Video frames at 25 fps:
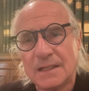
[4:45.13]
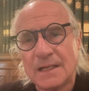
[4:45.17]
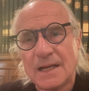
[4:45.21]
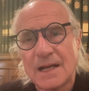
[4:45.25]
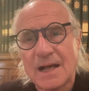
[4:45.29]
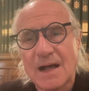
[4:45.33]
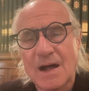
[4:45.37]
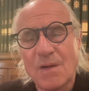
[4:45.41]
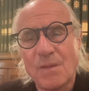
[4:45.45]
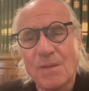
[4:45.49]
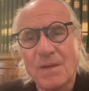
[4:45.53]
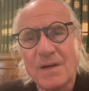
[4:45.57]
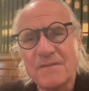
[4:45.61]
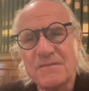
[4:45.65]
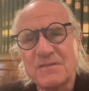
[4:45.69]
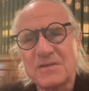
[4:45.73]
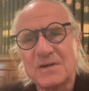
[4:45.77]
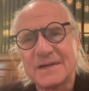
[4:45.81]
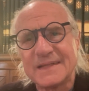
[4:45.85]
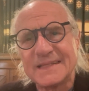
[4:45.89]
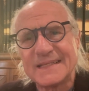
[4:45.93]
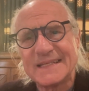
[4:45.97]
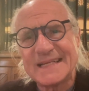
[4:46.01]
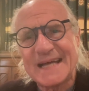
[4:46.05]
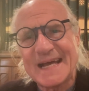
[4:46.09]
However,
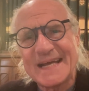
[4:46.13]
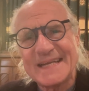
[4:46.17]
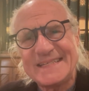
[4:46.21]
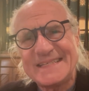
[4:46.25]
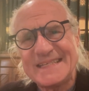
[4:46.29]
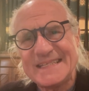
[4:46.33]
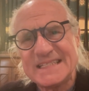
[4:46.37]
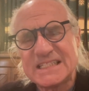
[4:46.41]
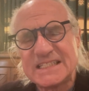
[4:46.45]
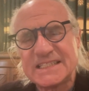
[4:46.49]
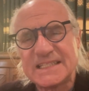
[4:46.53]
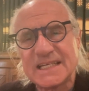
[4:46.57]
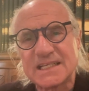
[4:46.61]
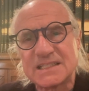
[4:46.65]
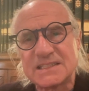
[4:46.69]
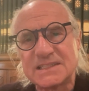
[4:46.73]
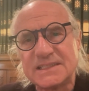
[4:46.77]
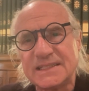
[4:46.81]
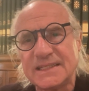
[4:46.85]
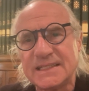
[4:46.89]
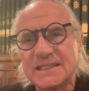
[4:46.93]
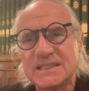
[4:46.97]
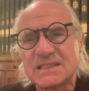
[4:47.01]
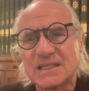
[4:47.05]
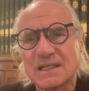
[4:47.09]
in the 1960s,